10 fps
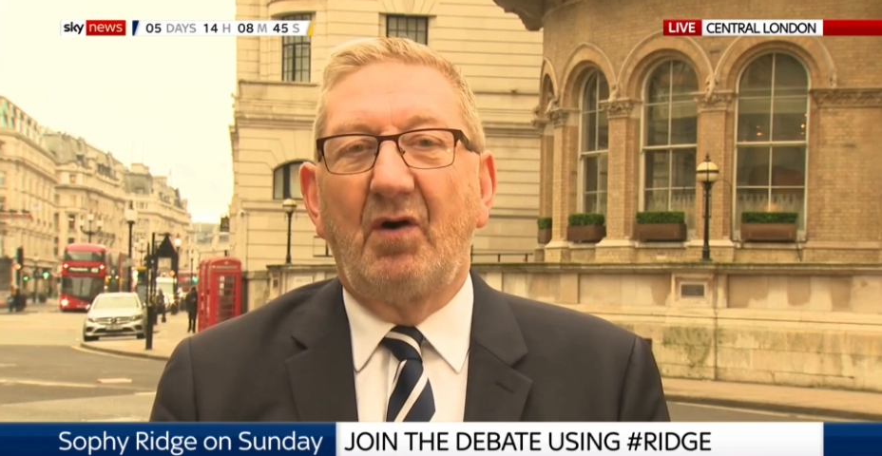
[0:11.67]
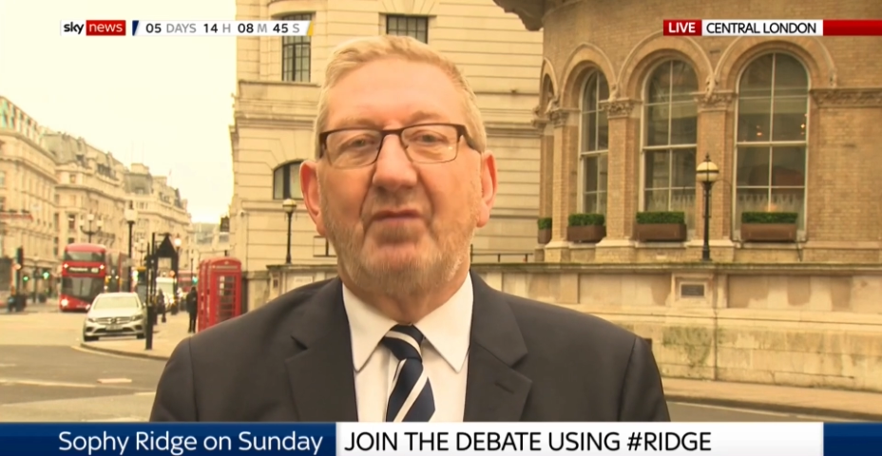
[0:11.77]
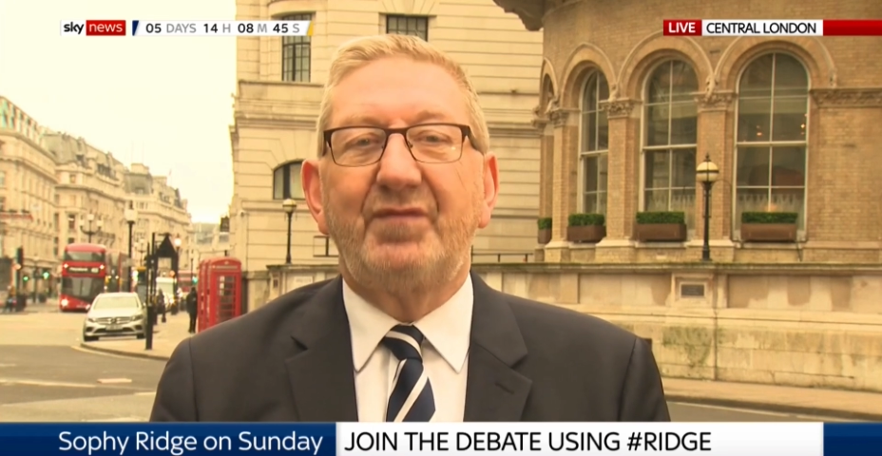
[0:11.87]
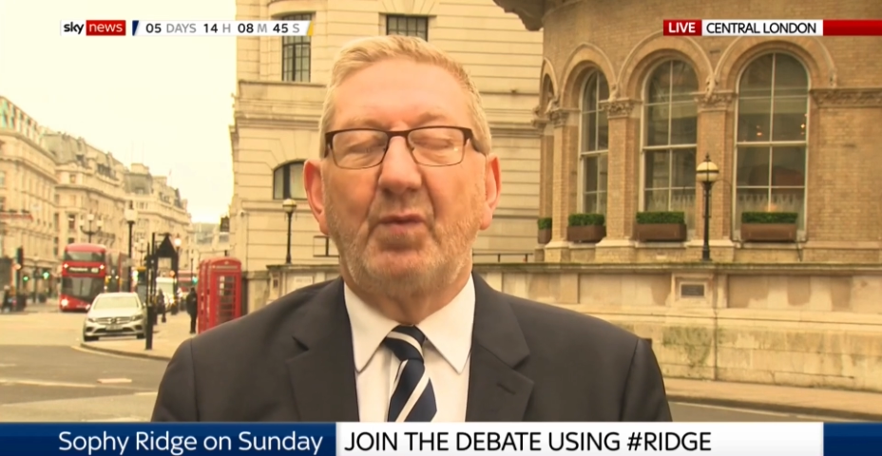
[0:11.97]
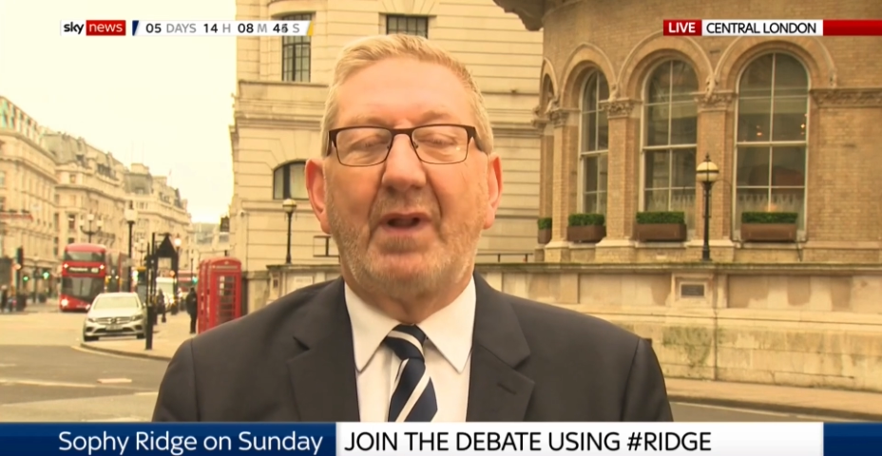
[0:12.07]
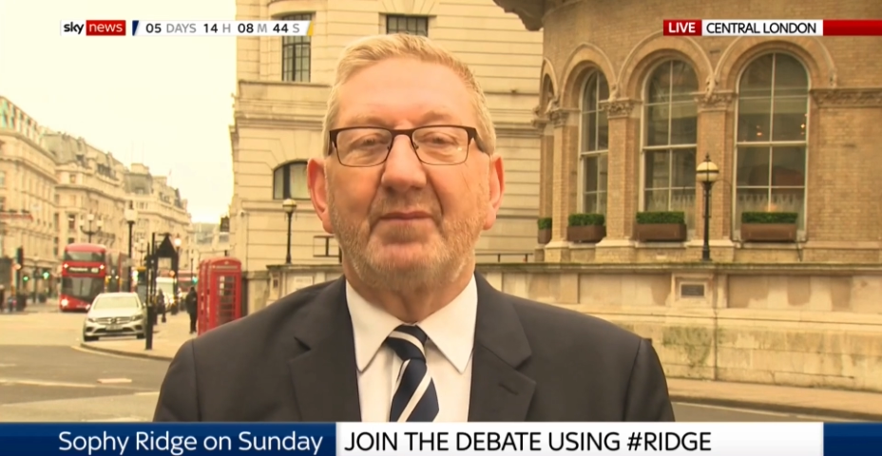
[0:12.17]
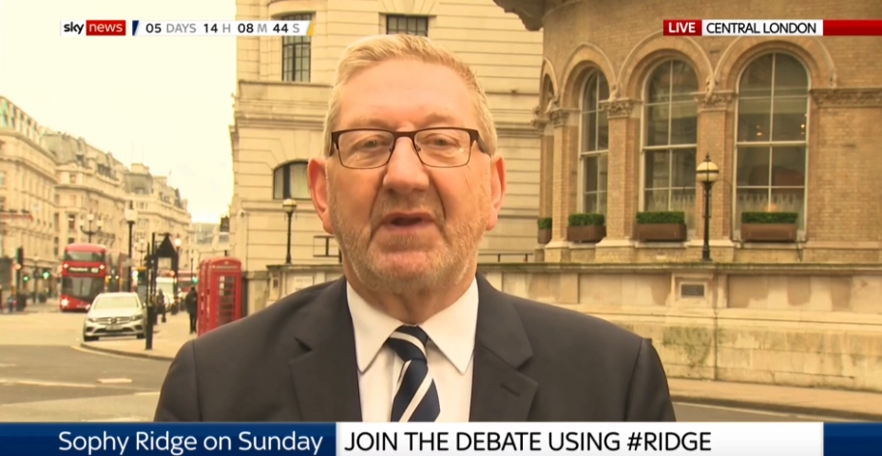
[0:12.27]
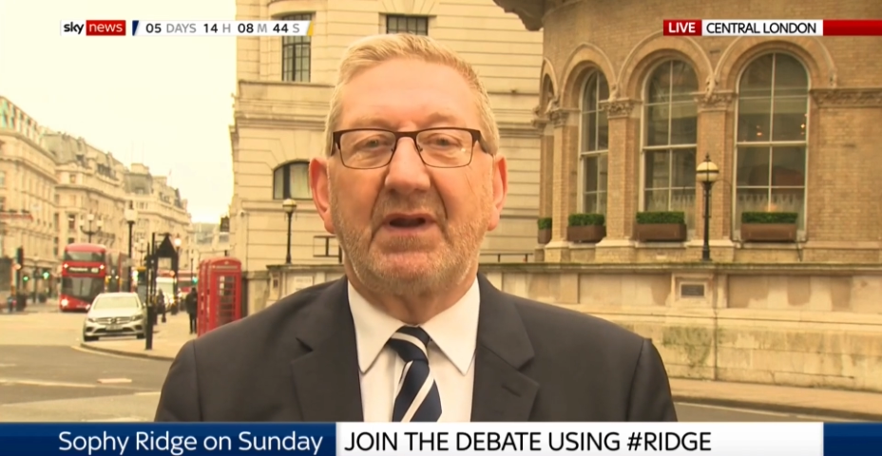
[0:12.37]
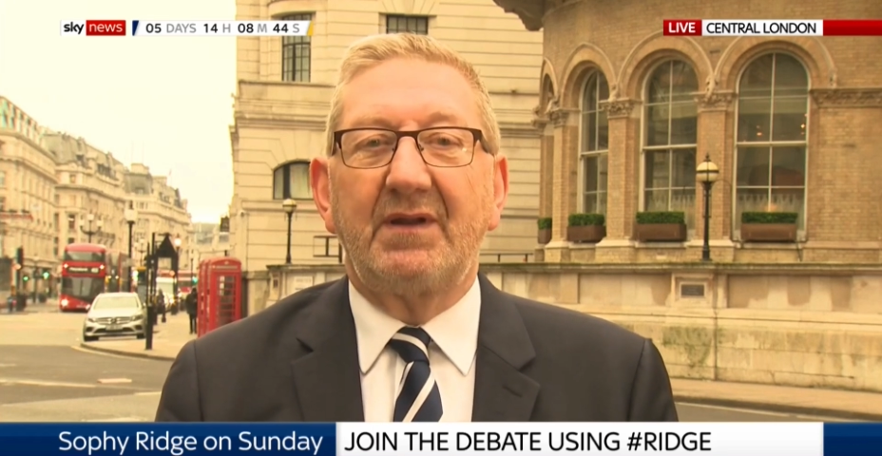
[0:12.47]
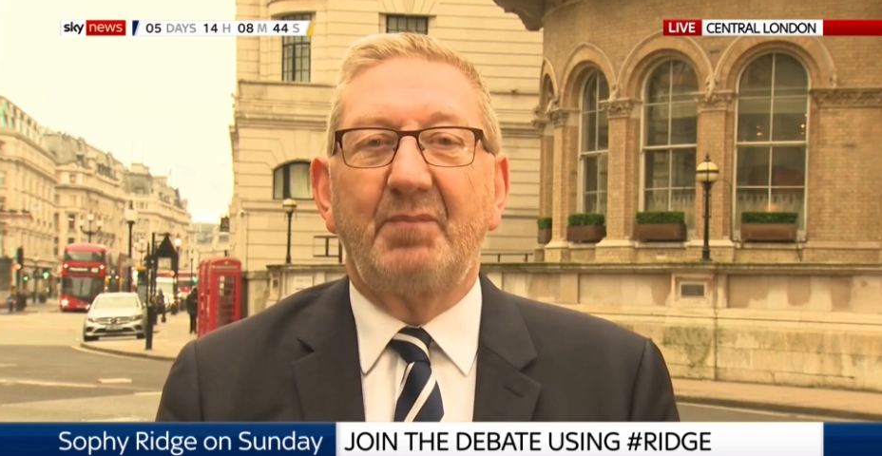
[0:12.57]

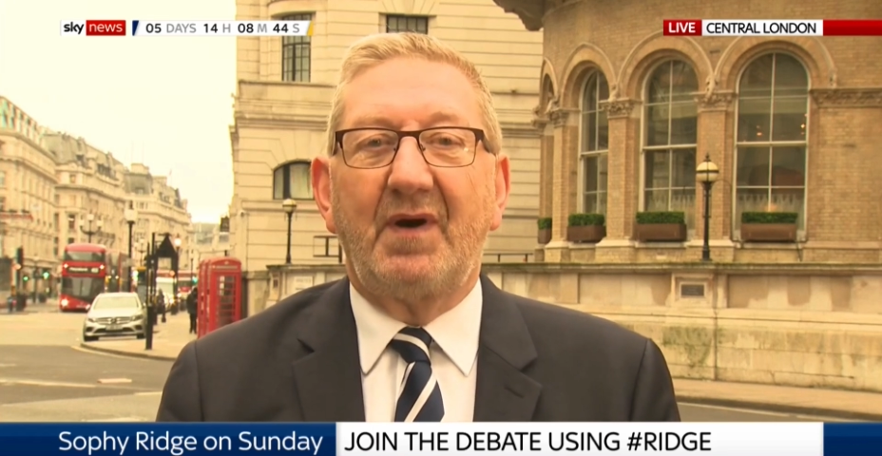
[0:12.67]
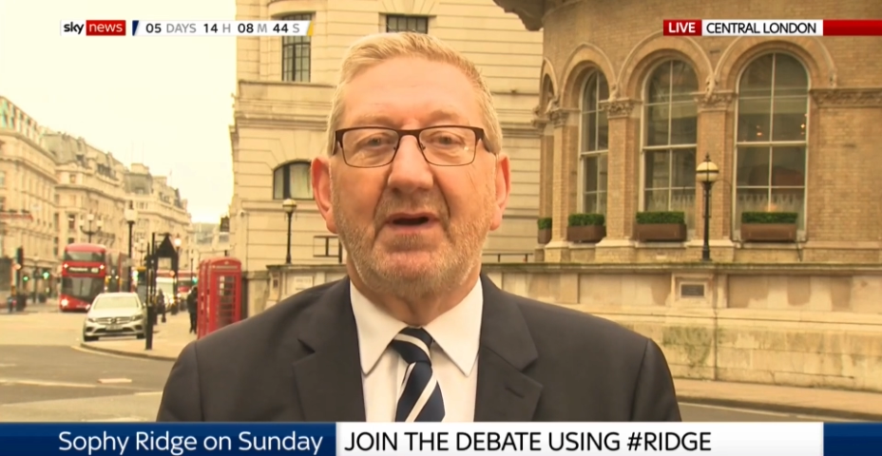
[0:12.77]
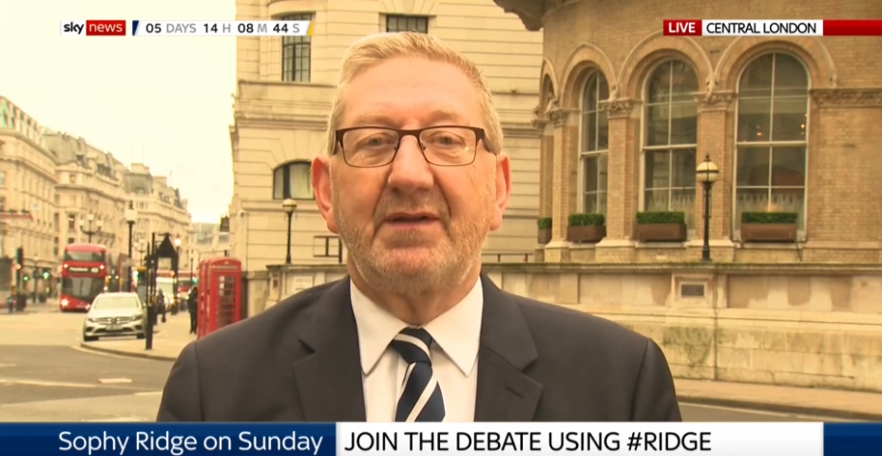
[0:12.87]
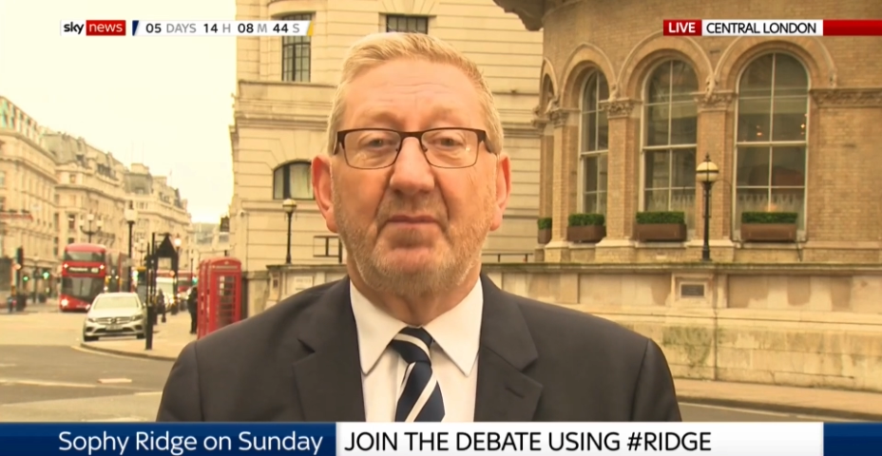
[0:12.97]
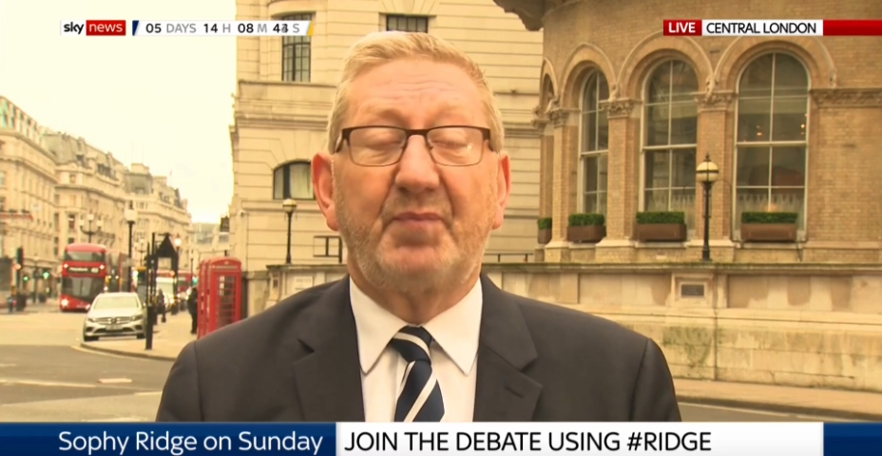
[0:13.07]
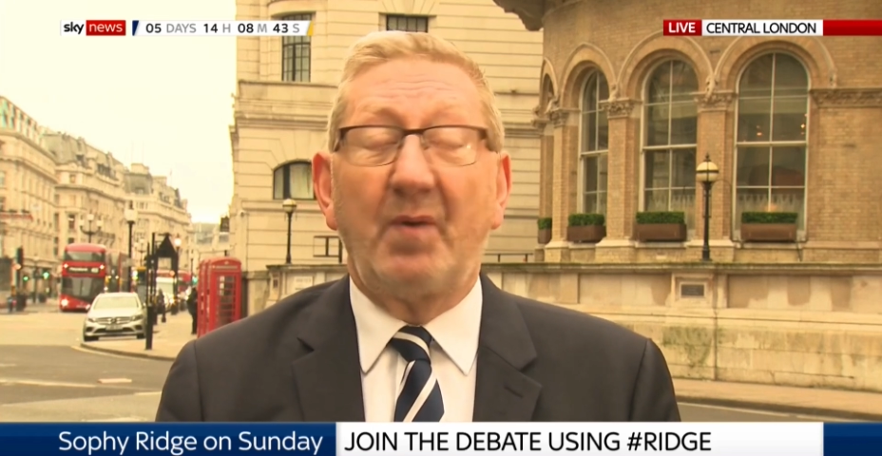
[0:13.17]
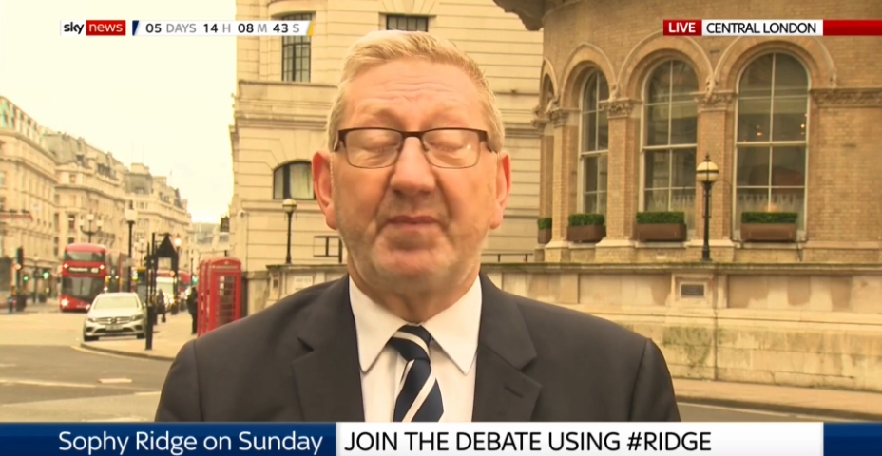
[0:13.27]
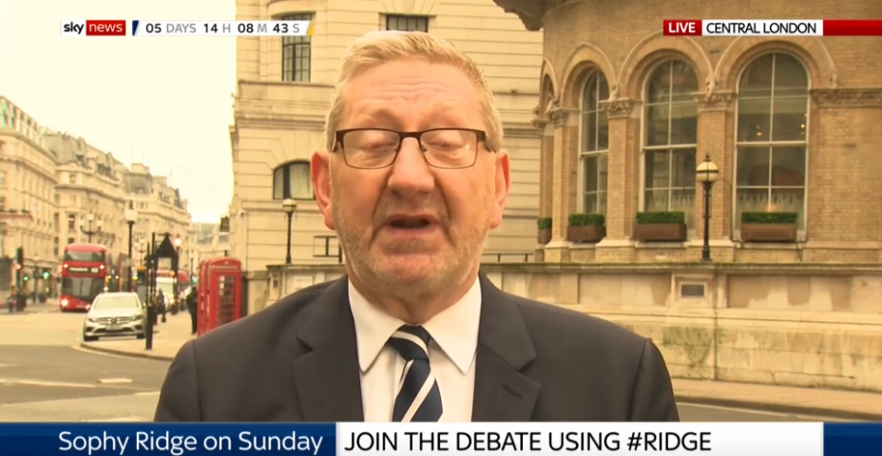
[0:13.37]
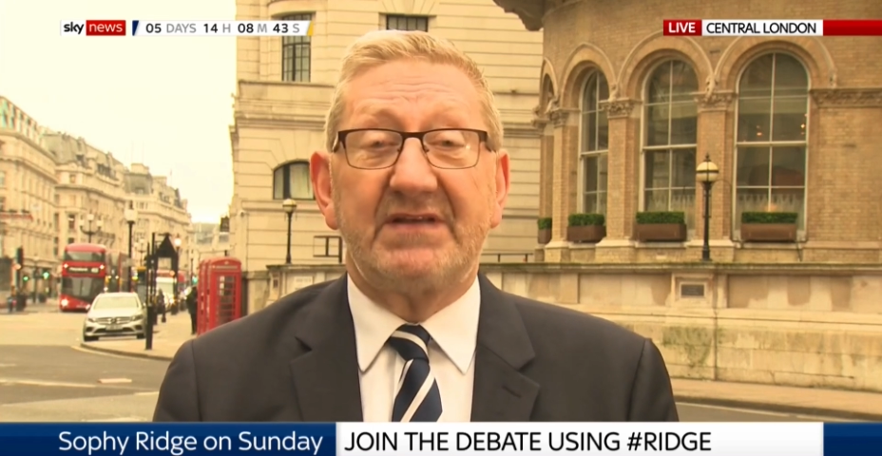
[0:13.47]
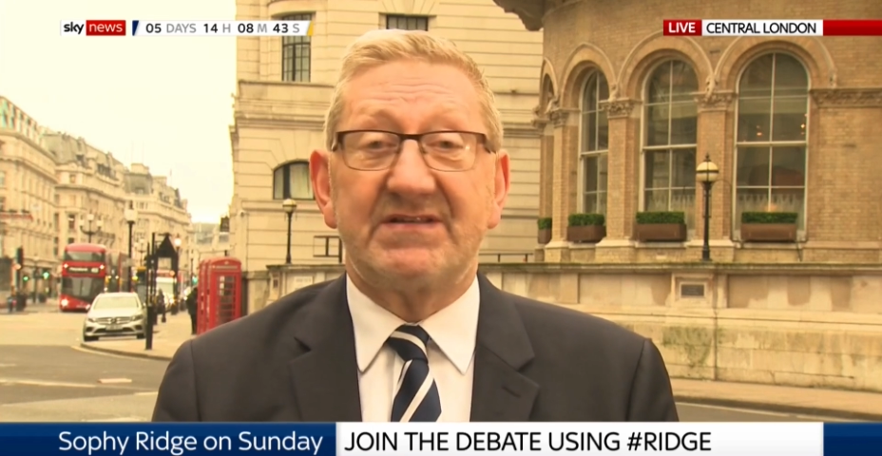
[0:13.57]
overwhelmingly by the
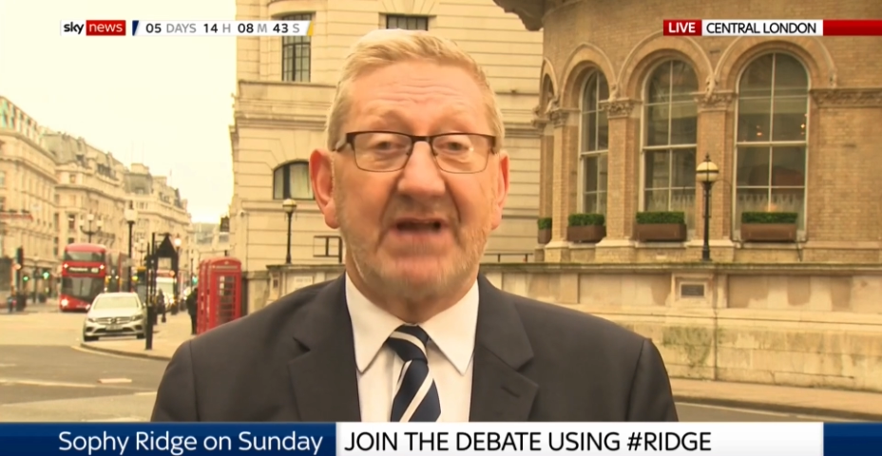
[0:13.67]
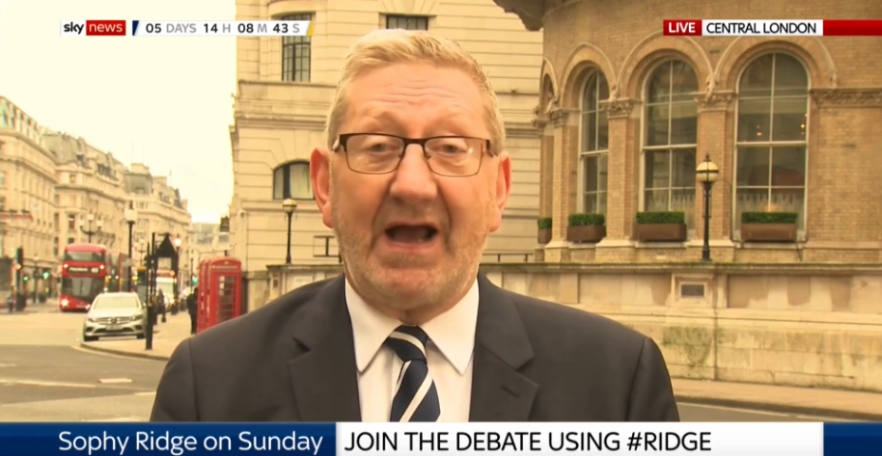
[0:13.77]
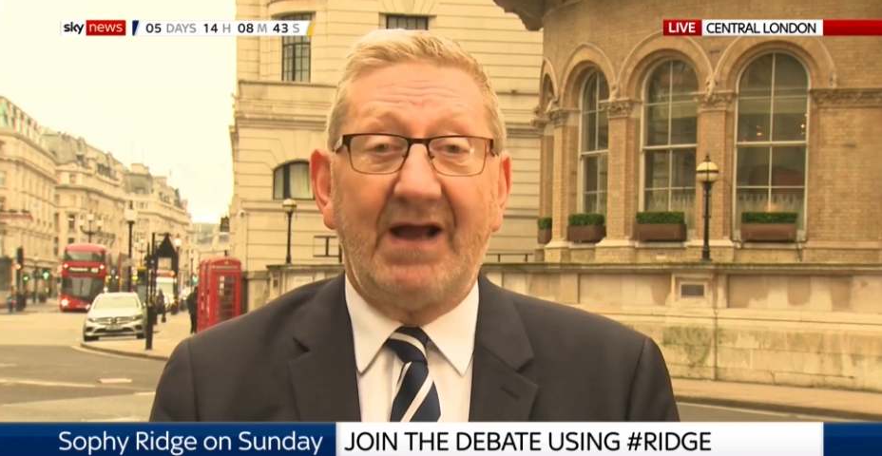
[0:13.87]
population.